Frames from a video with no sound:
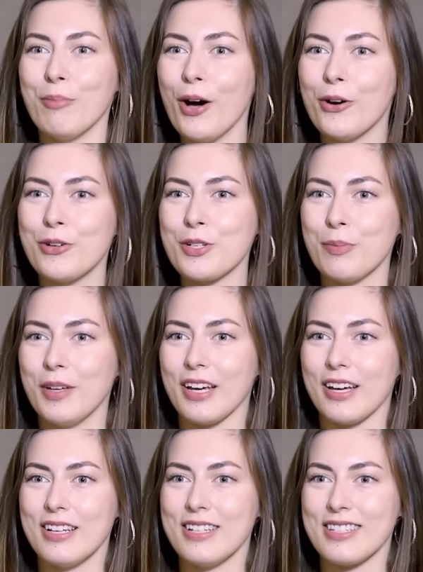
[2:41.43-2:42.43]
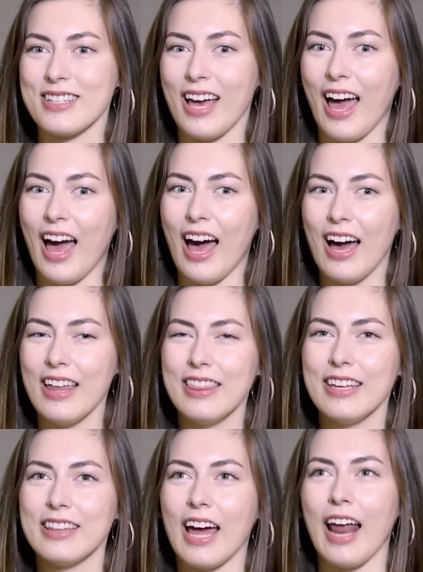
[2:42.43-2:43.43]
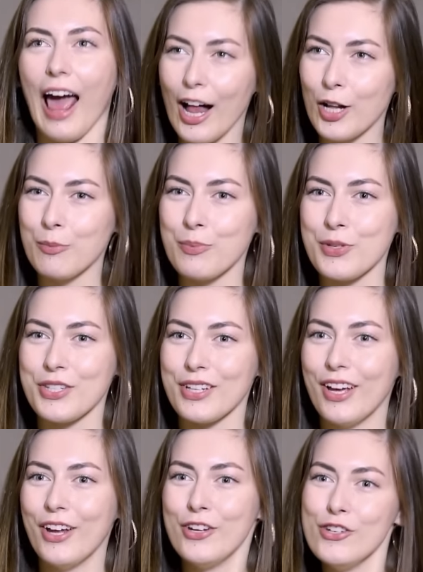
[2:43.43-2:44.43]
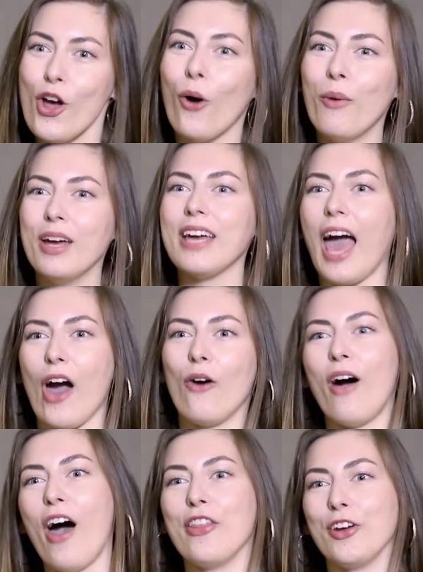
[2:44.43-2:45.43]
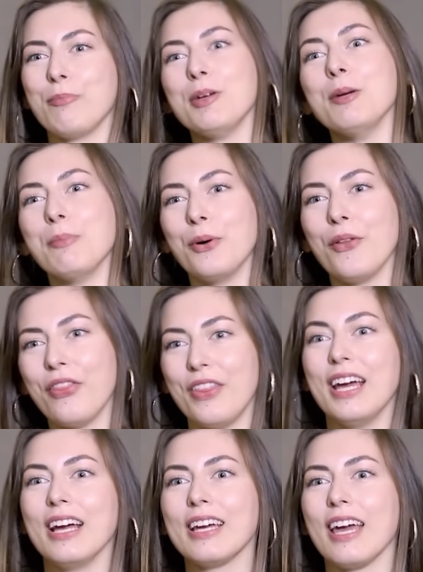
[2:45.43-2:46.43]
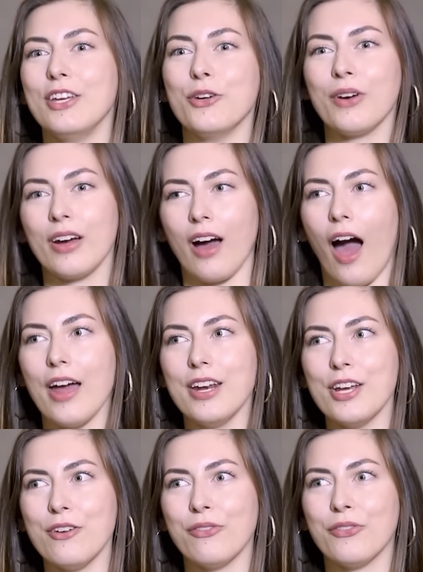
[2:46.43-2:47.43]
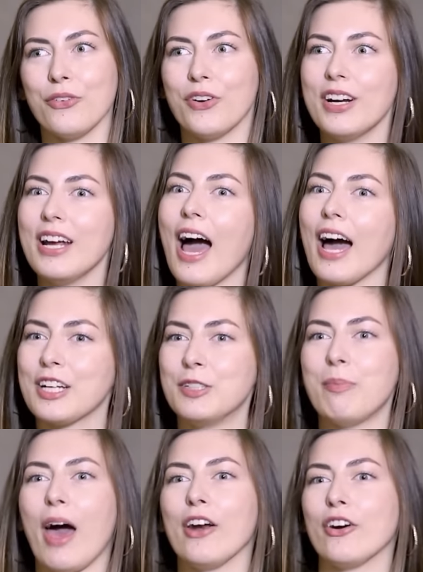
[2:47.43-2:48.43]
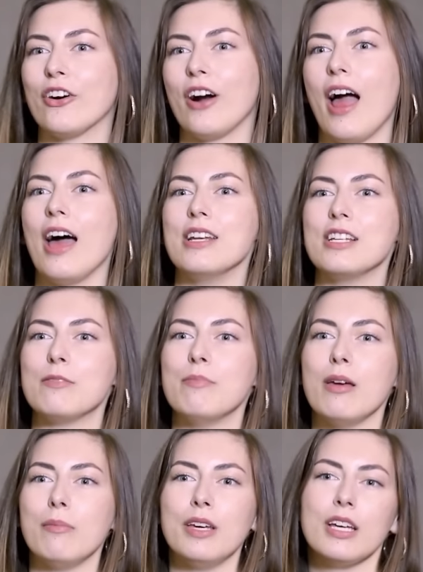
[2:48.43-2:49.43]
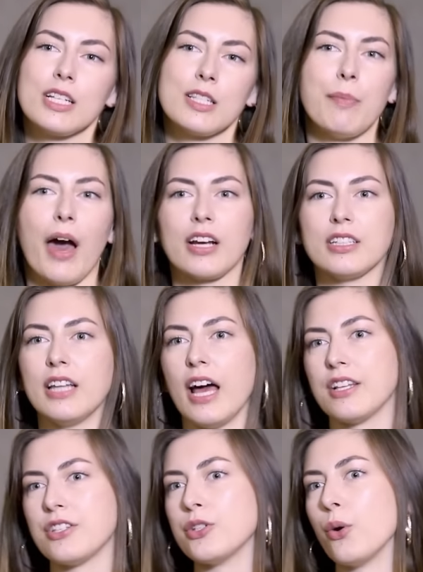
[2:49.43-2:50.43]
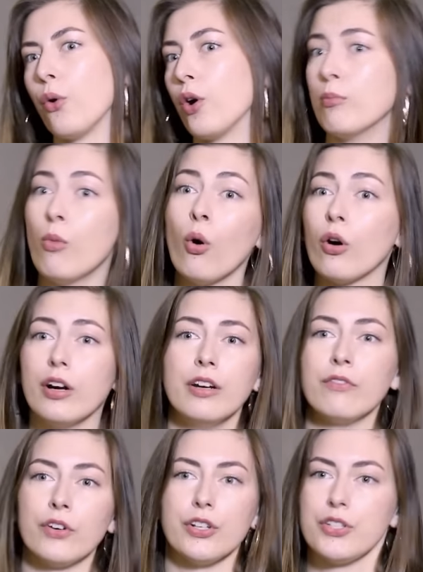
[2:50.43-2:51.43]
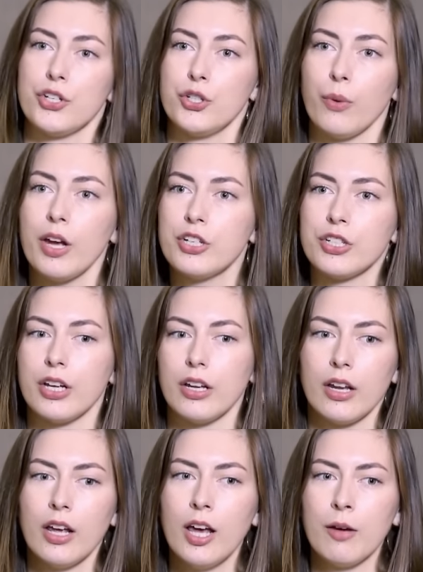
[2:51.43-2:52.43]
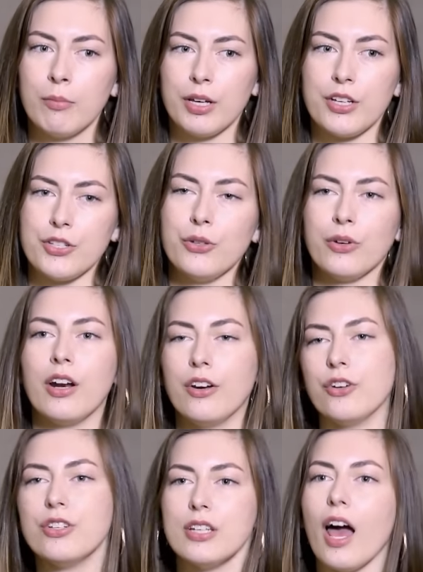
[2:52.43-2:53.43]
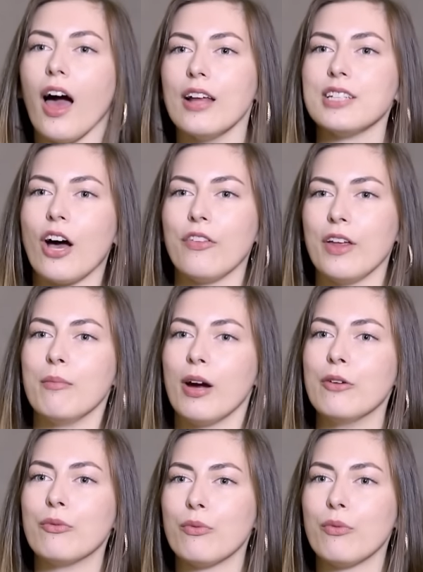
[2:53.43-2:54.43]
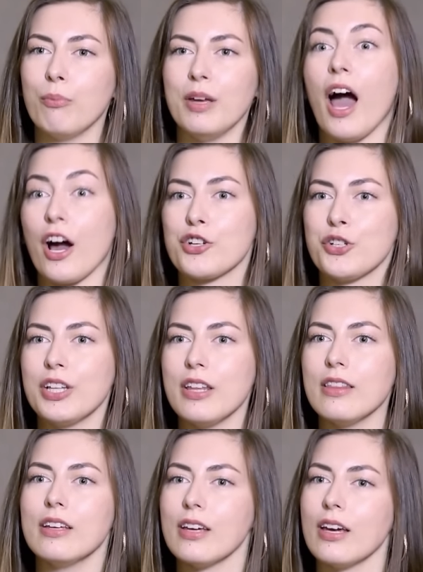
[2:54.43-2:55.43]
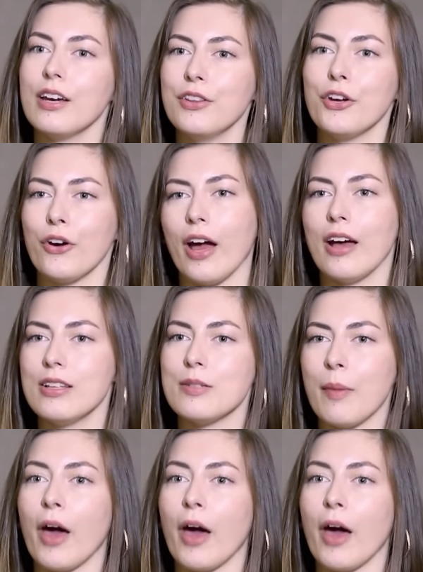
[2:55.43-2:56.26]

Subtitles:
about, because I think that helps knowing how other people think. You can kind of react better and maybe expect less or more in for a situation because you can understand how they might be actually thinking in their heads